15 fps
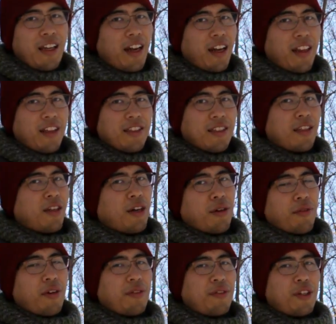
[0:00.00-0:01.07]
lot of these
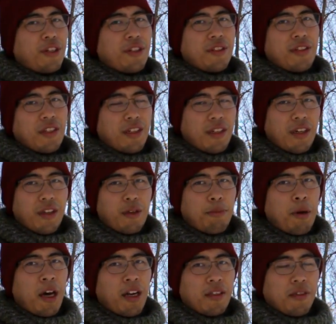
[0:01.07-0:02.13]
along rivers and other
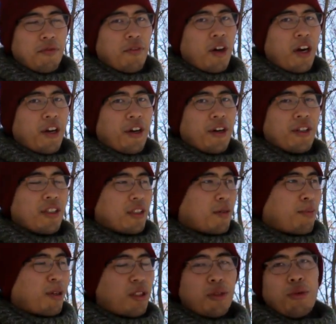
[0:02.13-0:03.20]
bodies of water, just
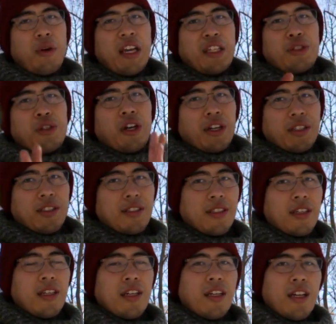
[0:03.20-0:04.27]
a bunch of white trunks
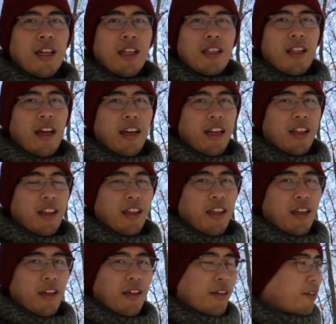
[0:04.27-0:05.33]
lining
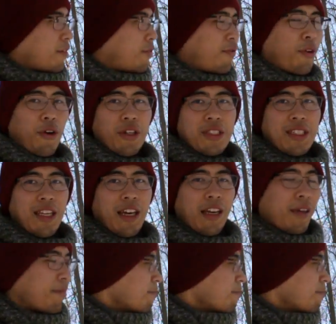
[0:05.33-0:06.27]
the forest line.